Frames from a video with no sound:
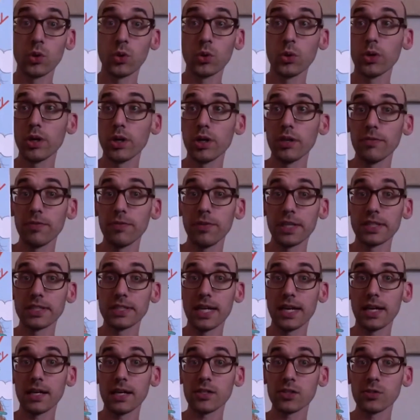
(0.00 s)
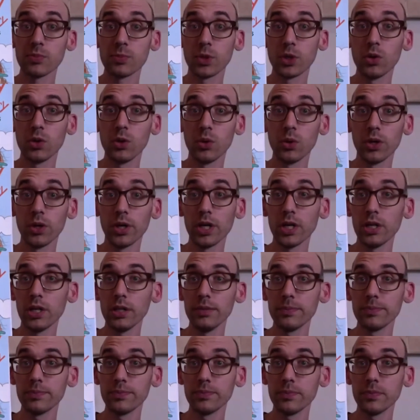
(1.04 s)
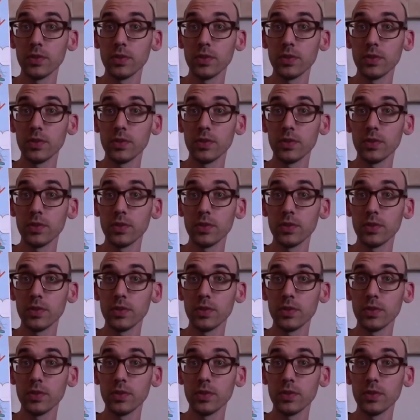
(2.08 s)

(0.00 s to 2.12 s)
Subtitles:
Dory Phantasmagory.